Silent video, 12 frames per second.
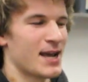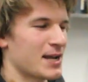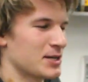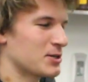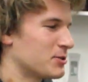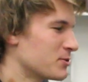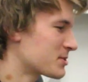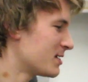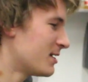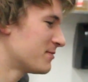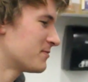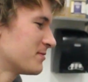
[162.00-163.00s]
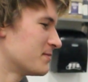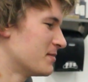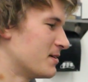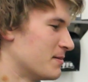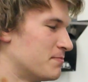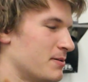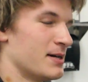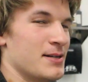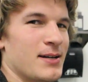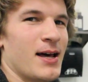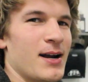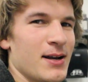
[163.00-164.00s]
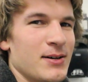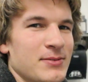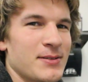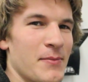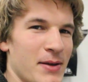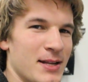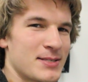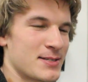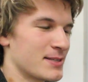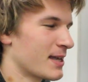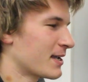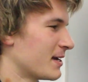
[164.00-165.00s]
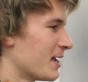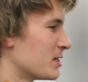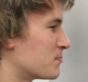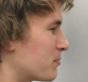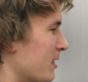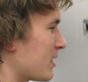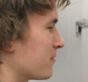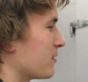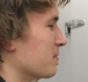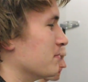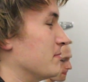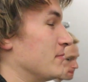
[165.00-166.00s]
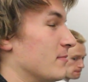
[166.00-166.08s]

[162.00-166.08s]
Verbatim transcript: technical stuff. But I don't know. I mean, it's like a nice break from